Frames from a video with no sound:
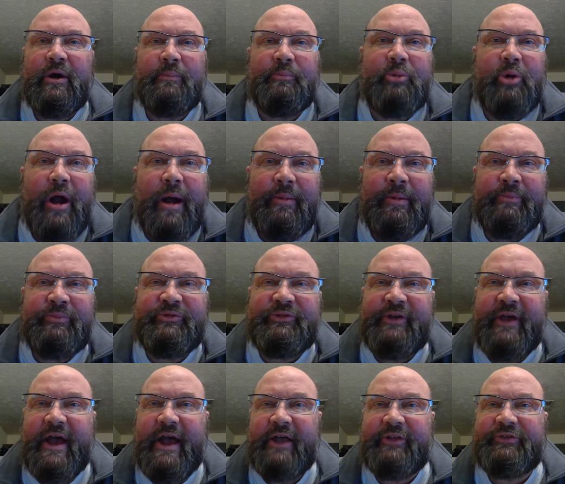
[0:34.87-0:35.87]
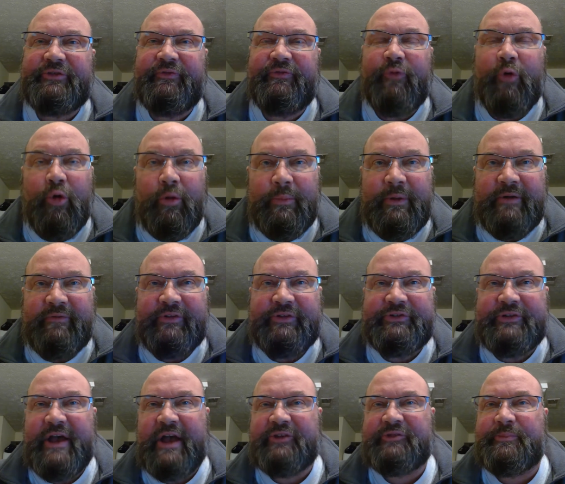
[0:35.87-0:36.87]
problem sets, formative
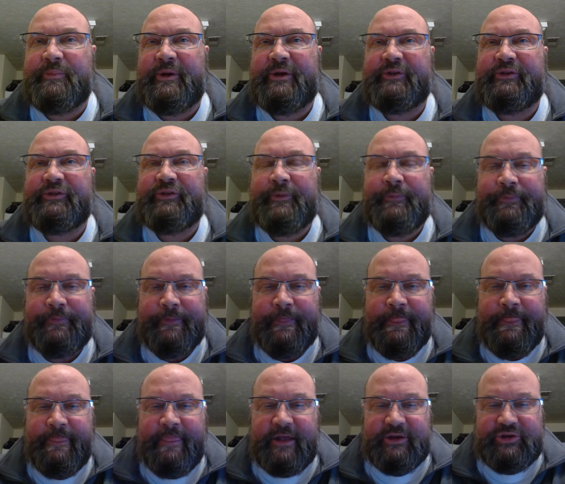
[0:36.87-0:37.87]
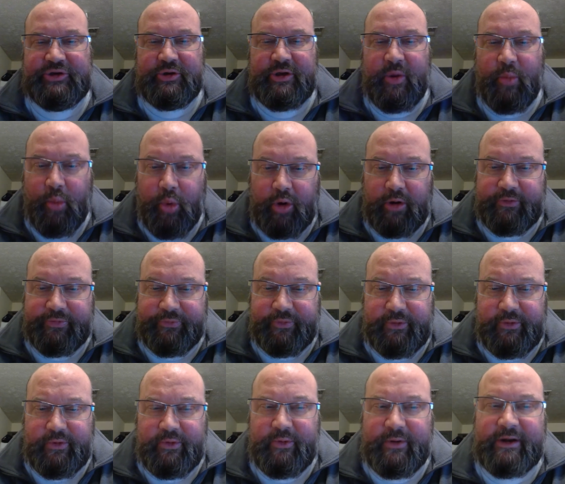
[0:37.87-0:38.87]
assessments that you can work
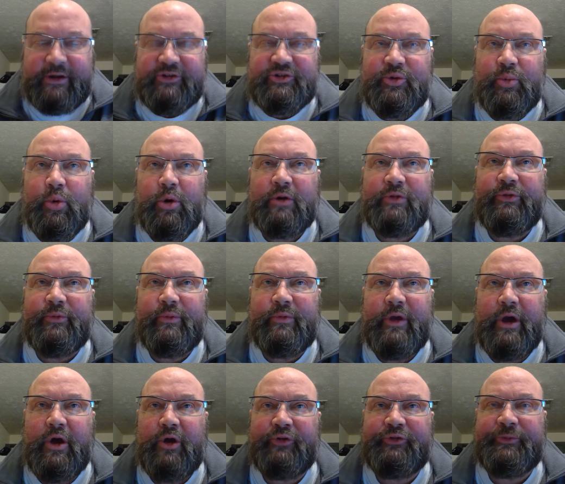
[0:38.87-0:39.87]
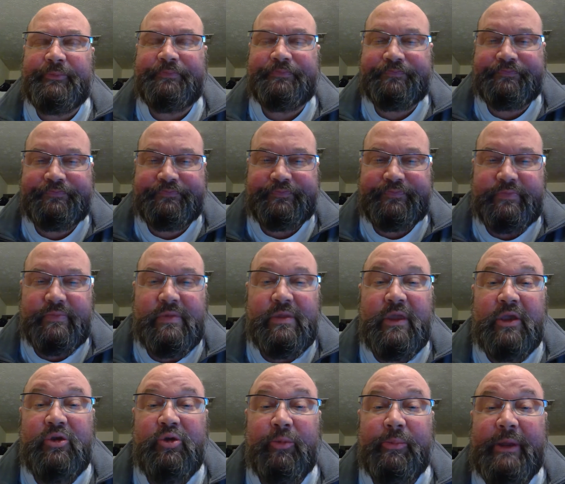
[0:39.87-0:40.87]
through. And as you work through those,
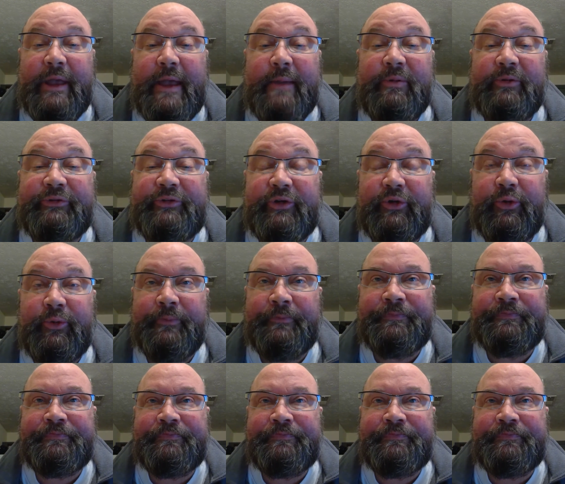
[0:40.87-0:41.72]
you'll be able to,